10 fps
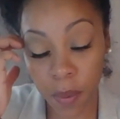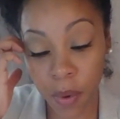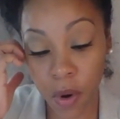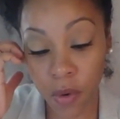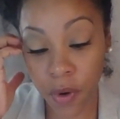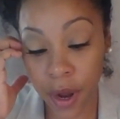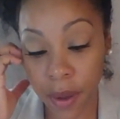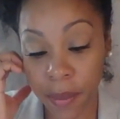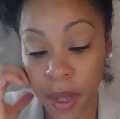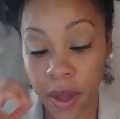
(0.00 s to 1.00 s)

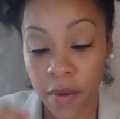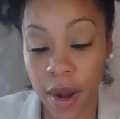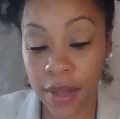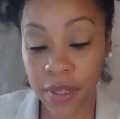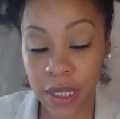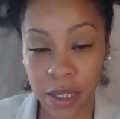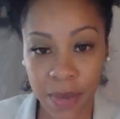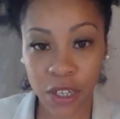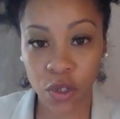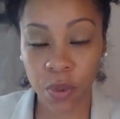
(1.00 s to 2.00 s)
program, right, the sex
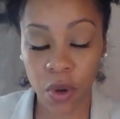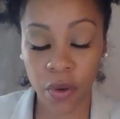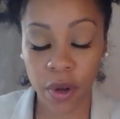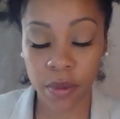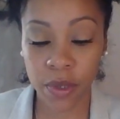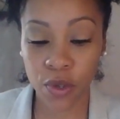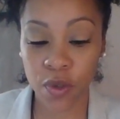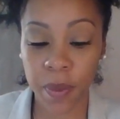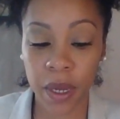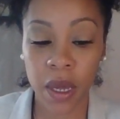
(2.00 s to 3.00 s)
mastery program,
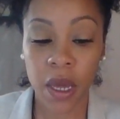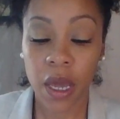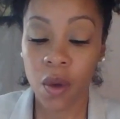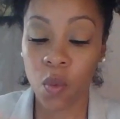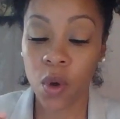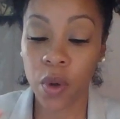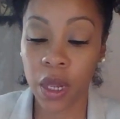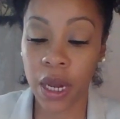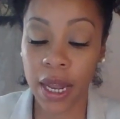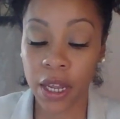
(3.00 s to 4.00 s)
excuse me, it will
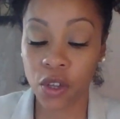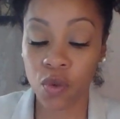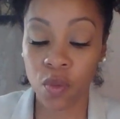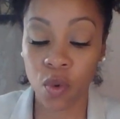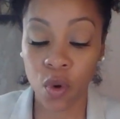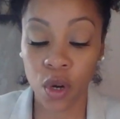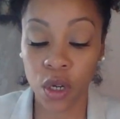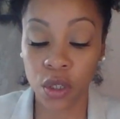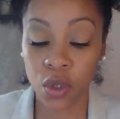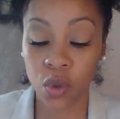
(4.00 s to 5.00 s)
enlighten you
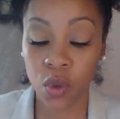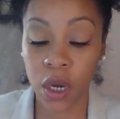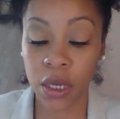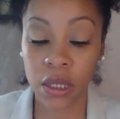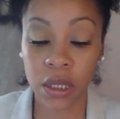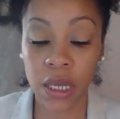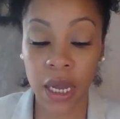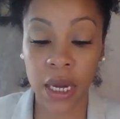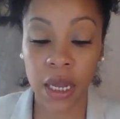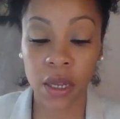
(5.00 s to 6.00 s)
more to
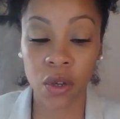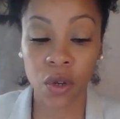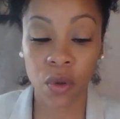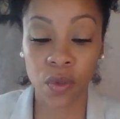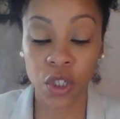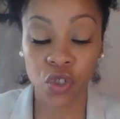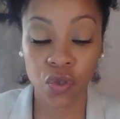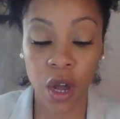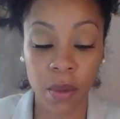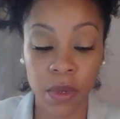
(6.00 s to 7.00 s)
understanding, you know, these
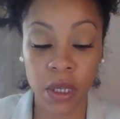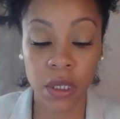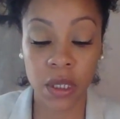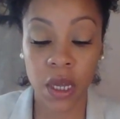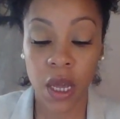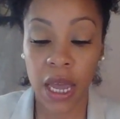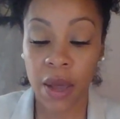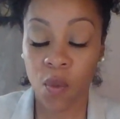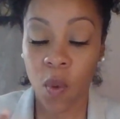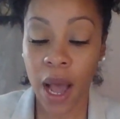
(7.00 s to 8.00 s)
traumas
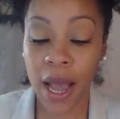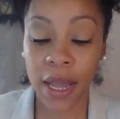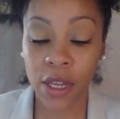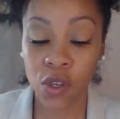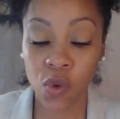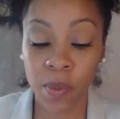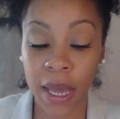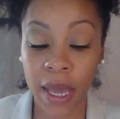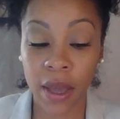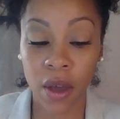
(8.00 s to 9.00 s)
and why you
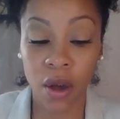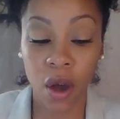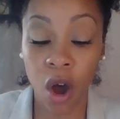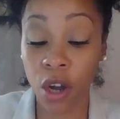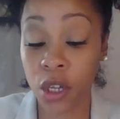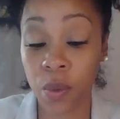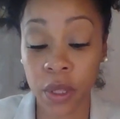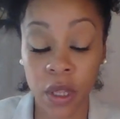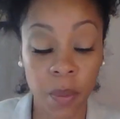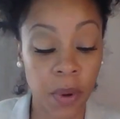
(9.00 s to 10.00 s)
may argue
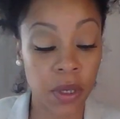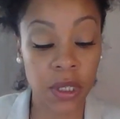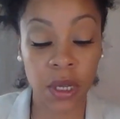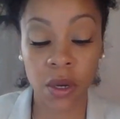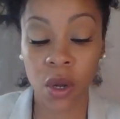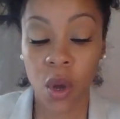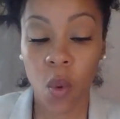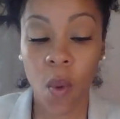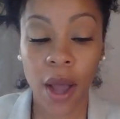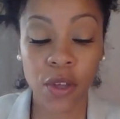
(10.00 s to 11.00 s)
with your person,
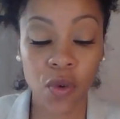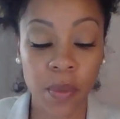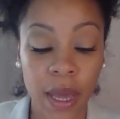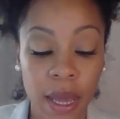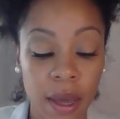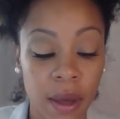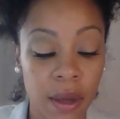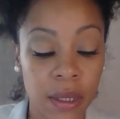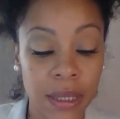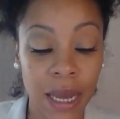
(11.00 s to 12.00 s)
why you may
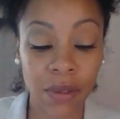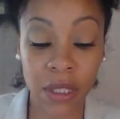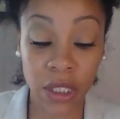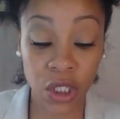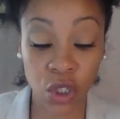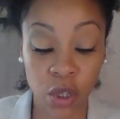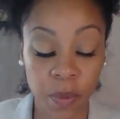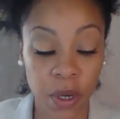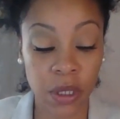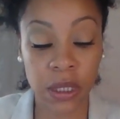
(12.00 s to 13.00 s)
doubt that this is your
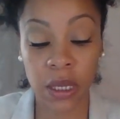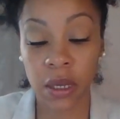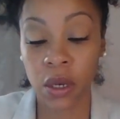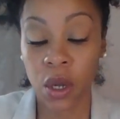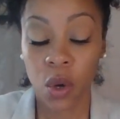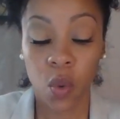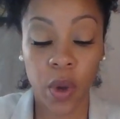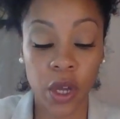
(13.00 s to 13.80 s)
person, where